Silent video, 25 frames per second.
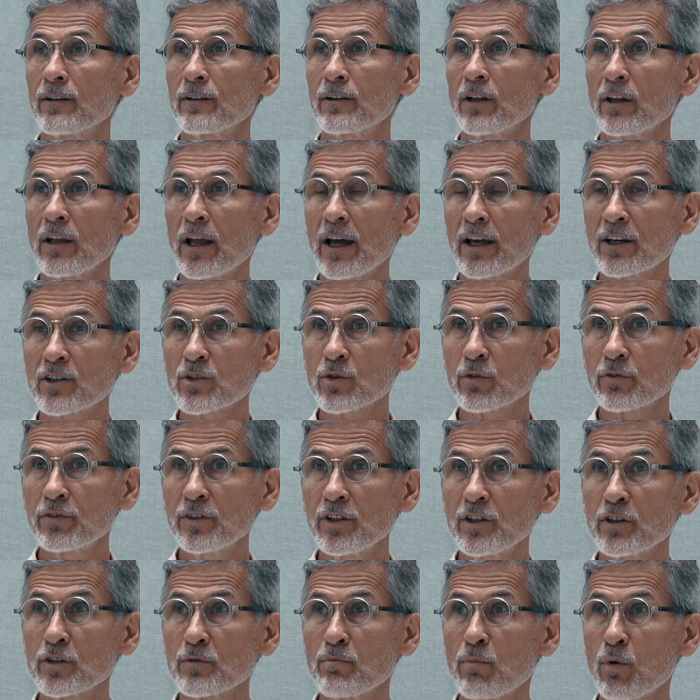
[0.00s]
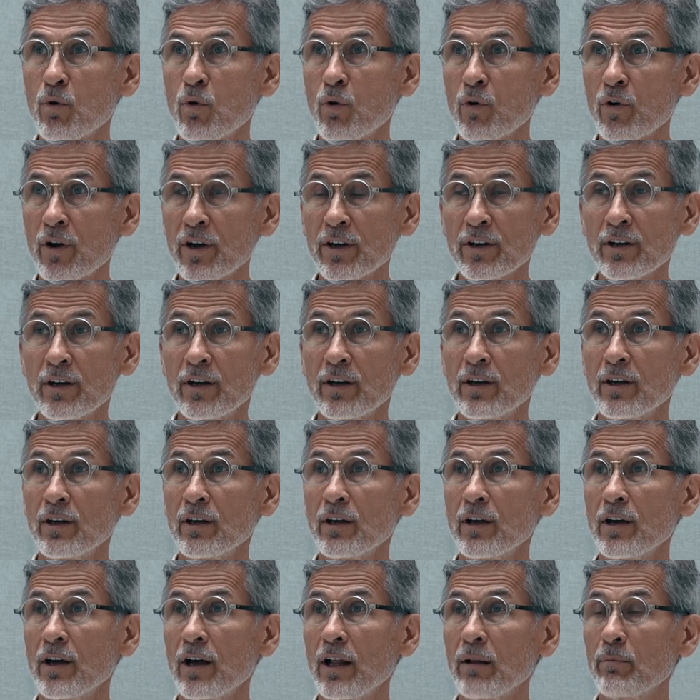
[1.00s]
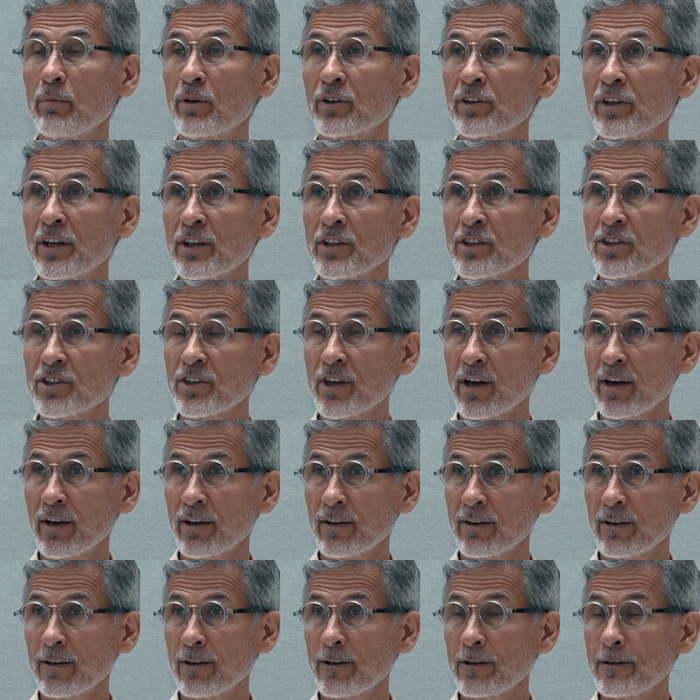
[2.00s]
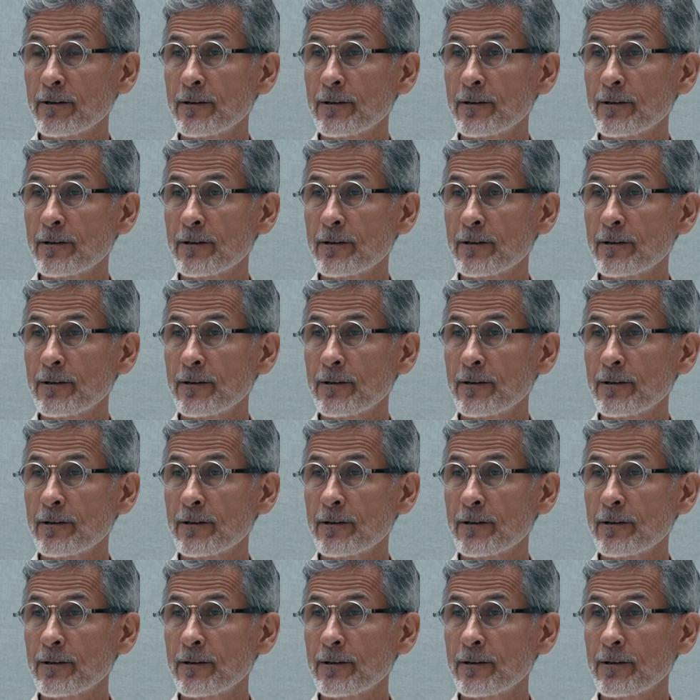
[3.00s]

the likes of Niels Bohr and Albert Einstein.